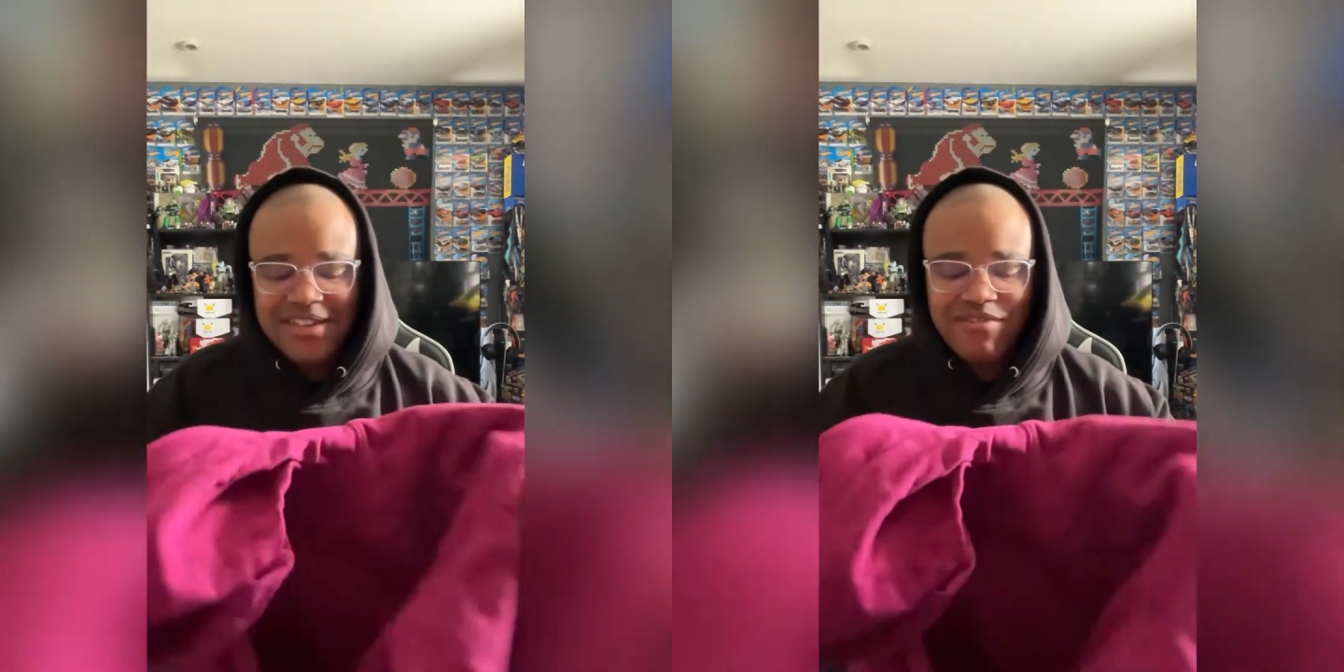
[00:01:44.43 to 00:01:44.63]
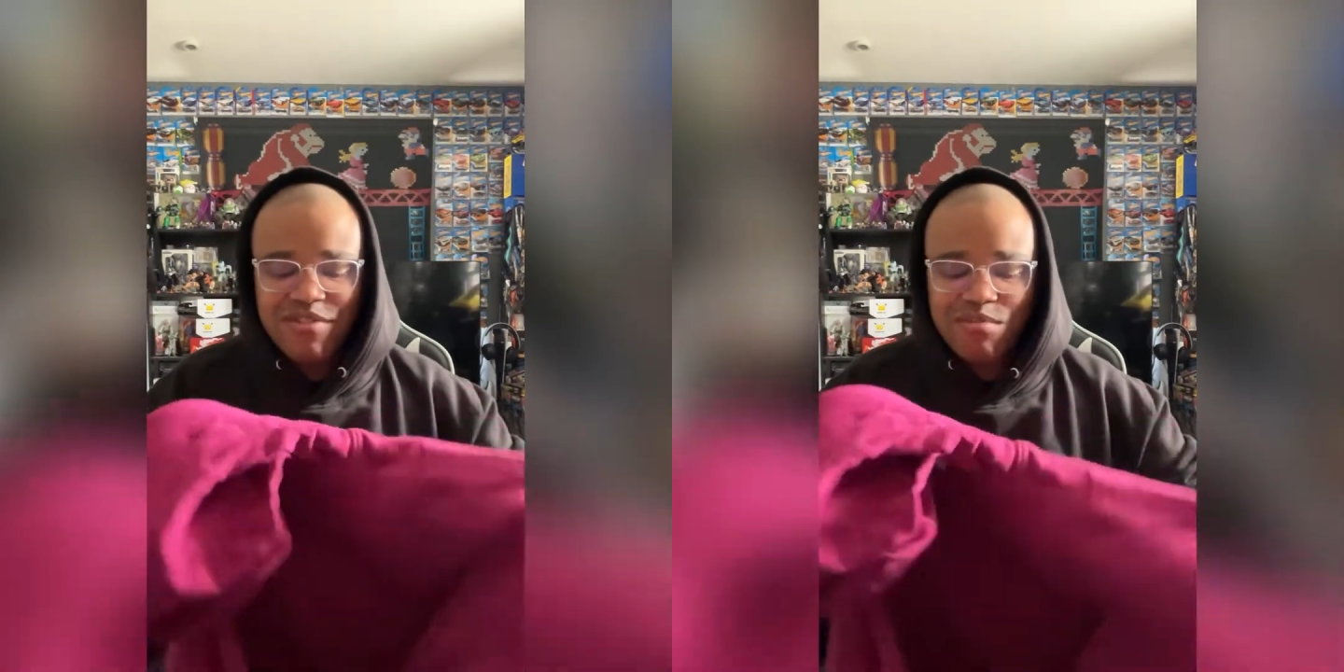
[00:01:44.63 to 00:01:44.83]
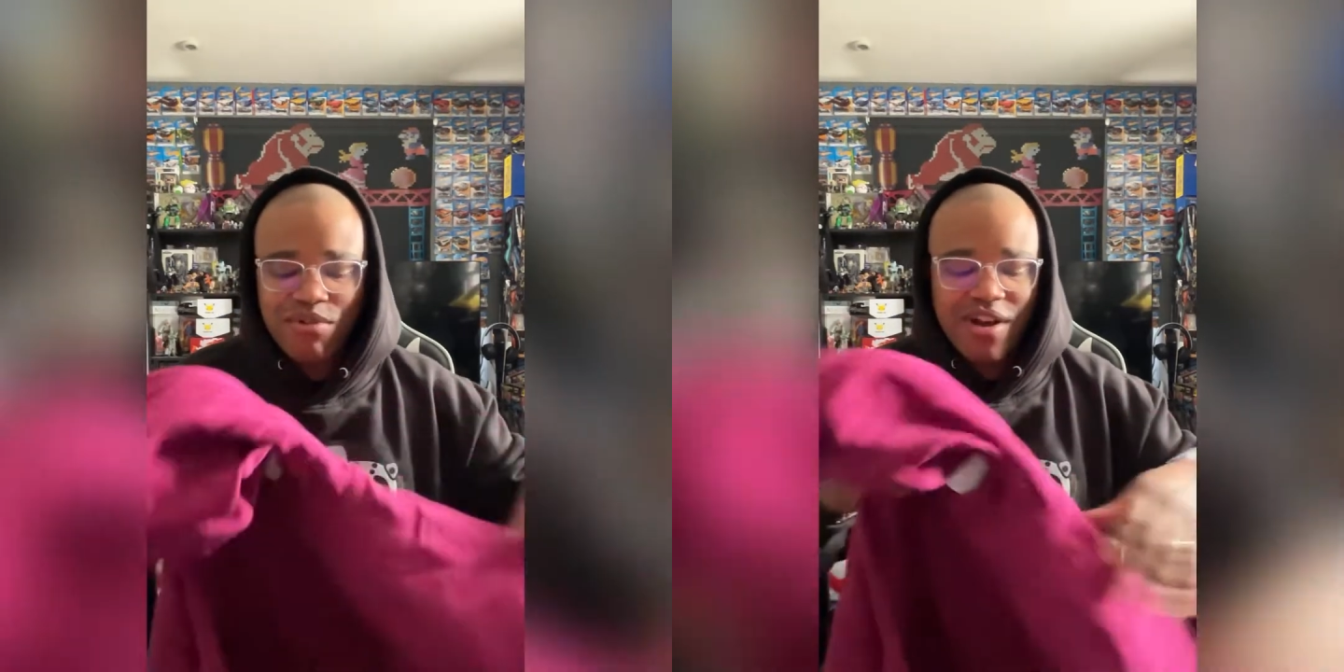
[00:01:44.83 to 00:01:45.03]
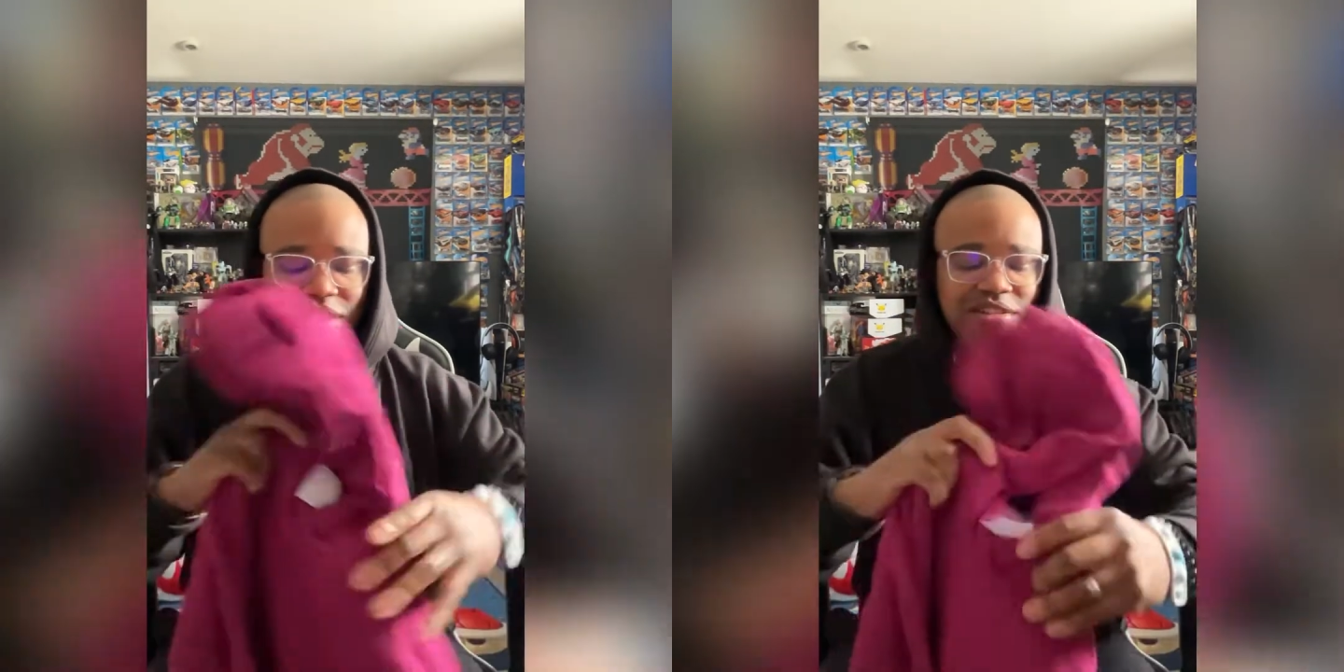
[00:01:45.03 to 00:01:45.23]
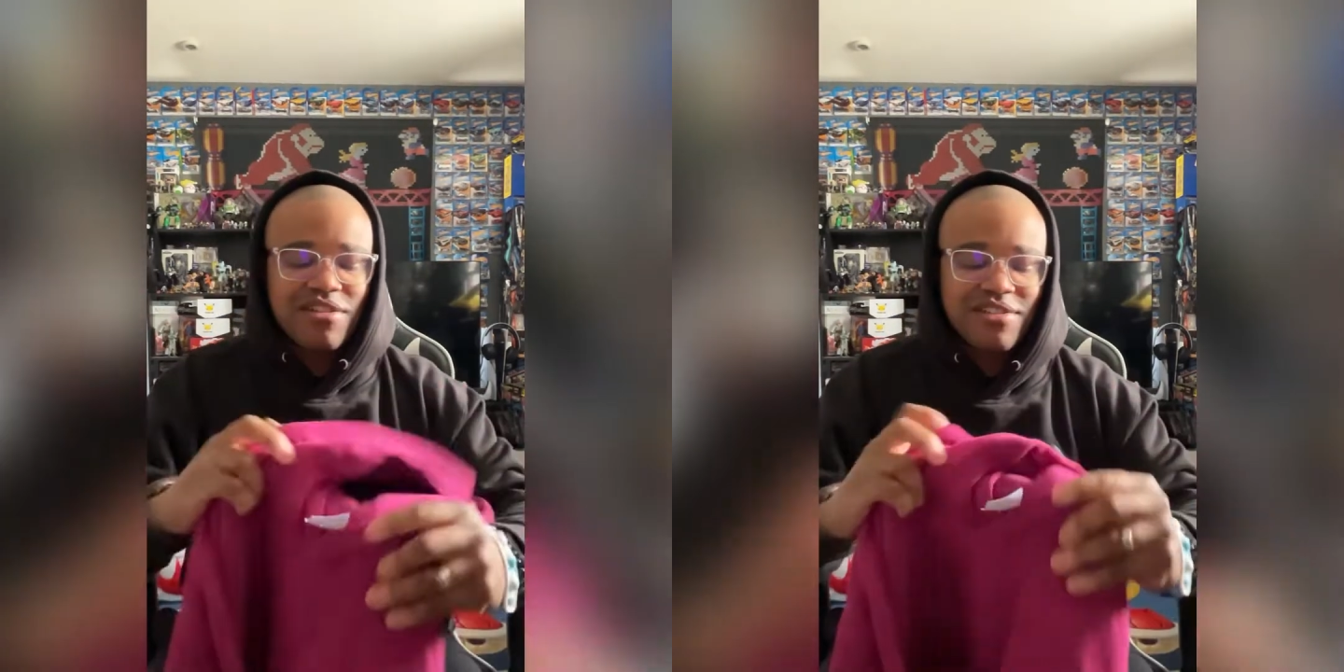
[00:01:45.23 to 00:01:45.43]
Well,
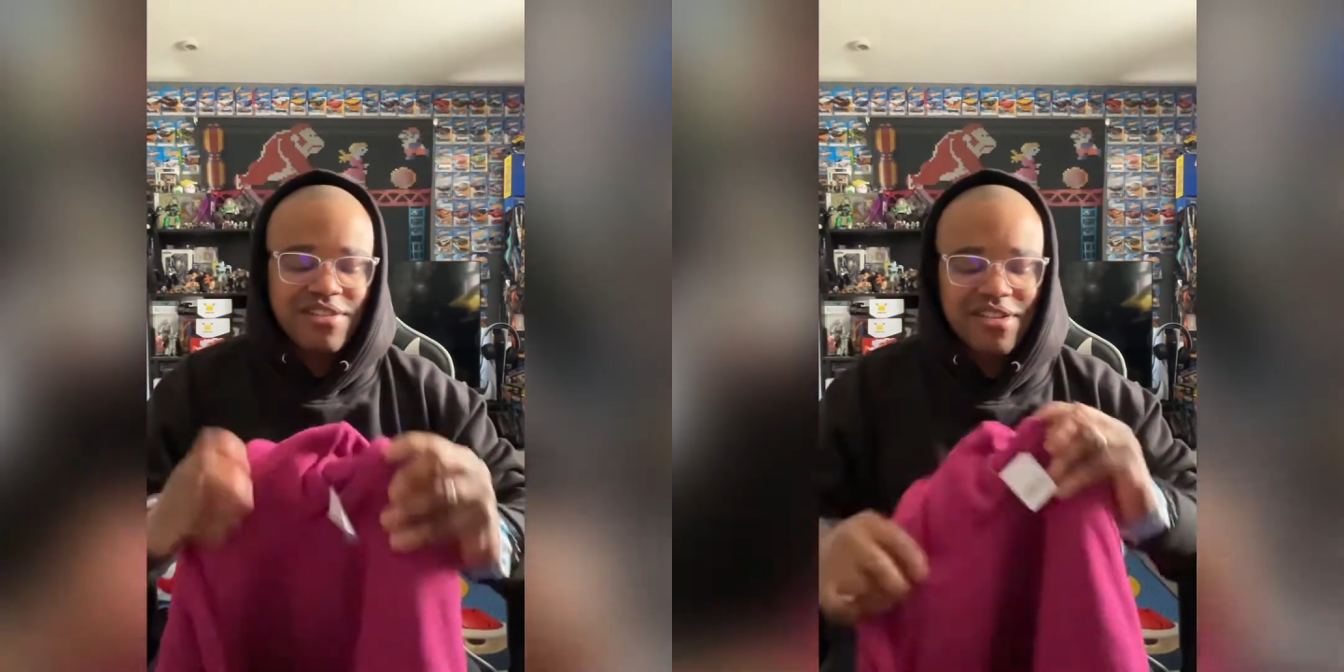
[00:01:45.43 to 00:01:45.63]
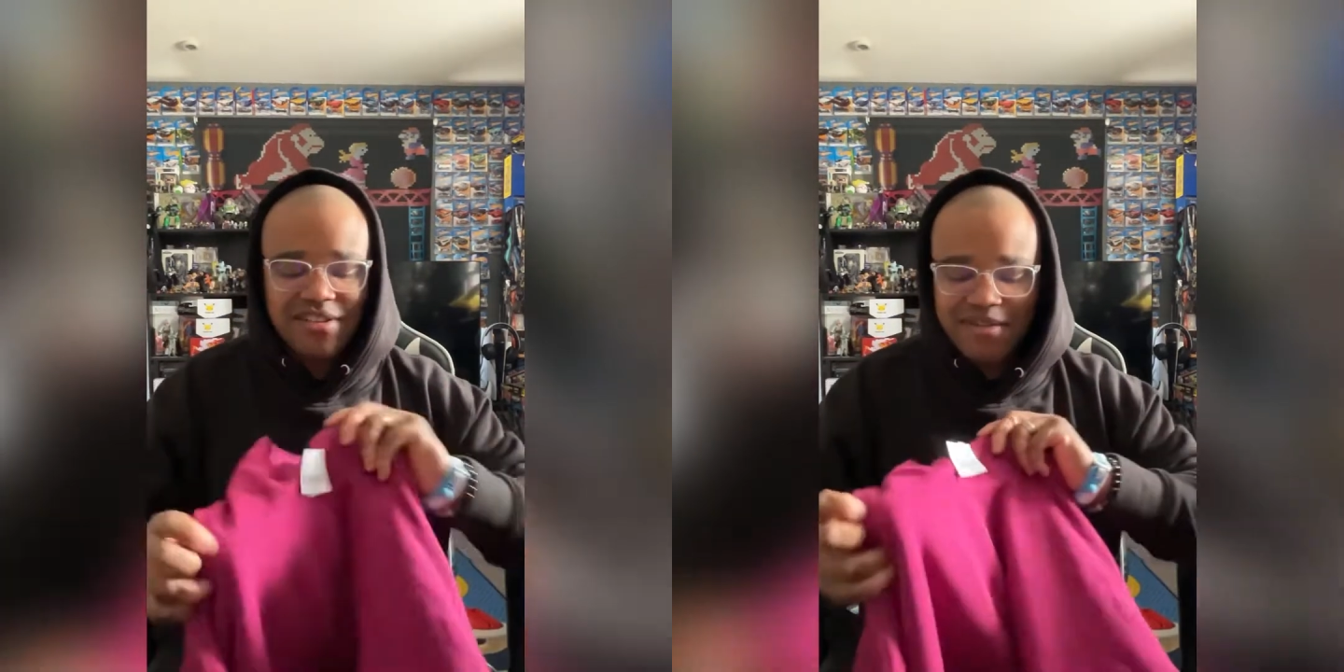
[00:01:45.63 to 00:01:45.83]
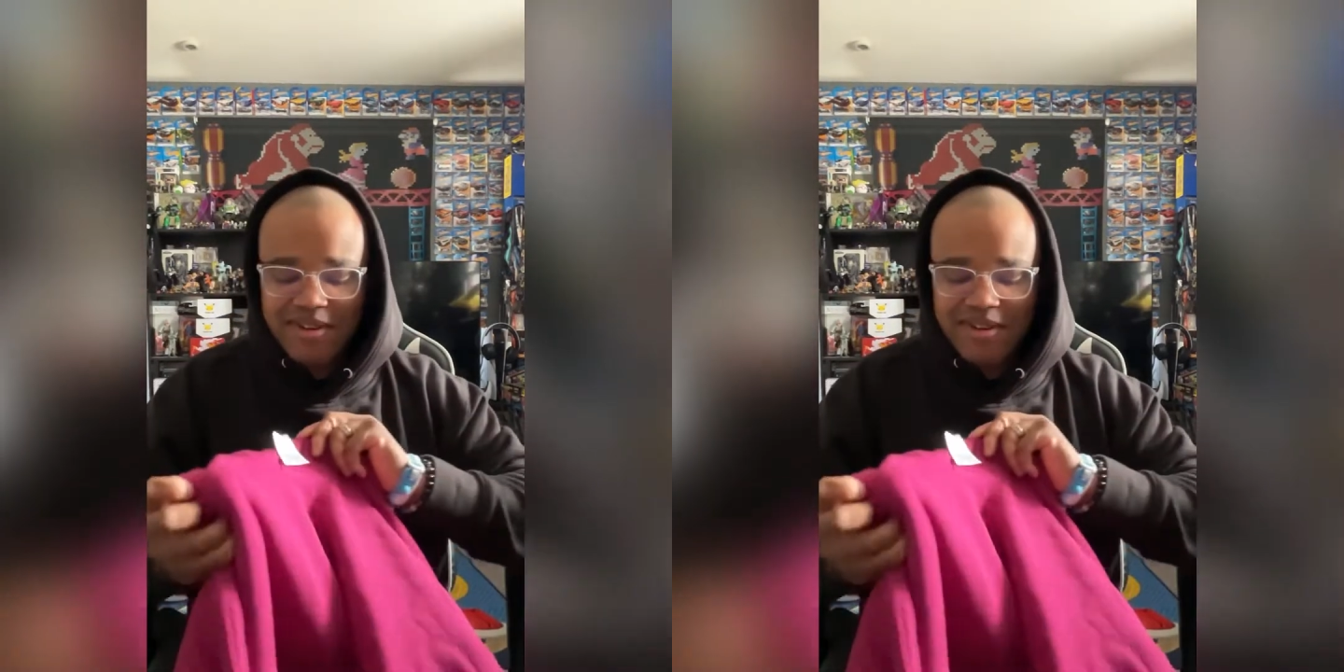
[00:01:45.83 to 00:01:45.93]
bro, I'm